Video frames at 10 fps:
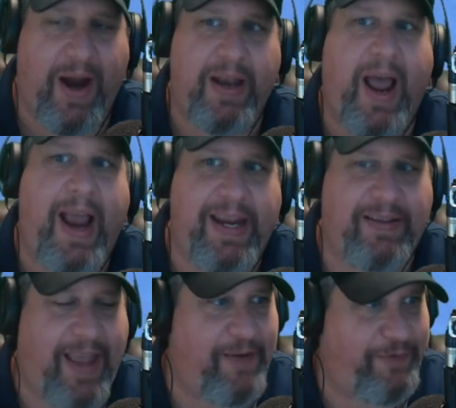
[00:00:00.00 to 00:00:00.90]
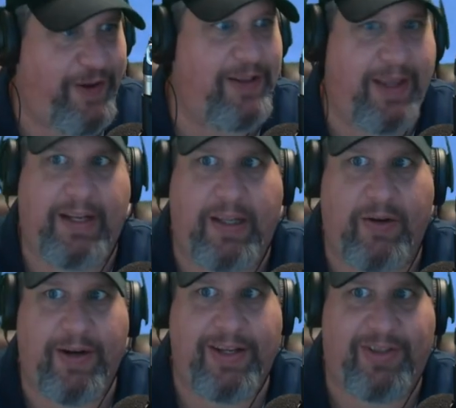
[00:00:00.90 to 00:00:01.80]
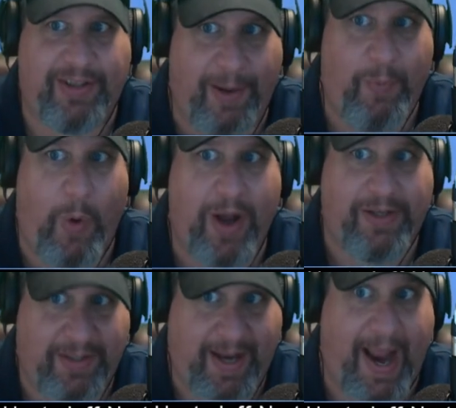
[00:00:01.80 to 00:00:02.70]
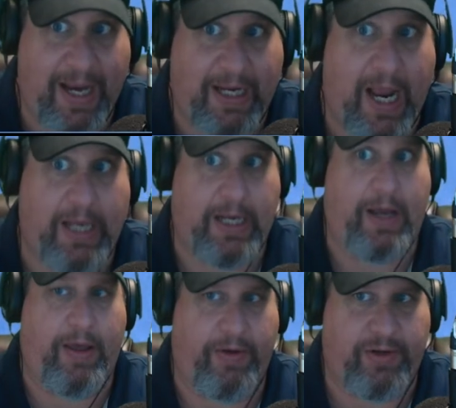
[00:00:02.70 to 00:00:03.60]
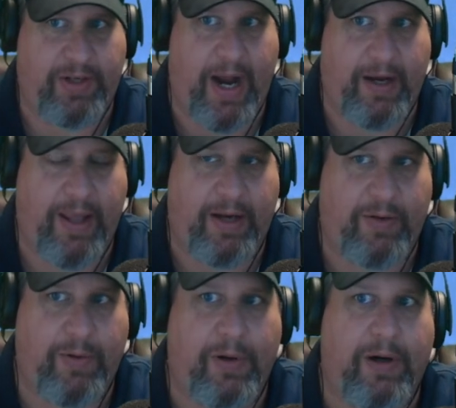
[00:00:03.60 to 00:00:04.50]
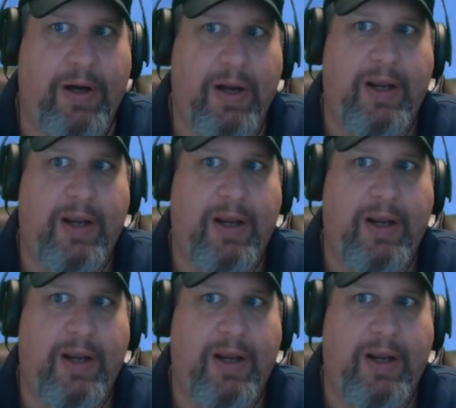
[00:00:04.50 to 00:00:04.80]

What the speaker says: And I get that feeling that there is someone standing on the other side of that door.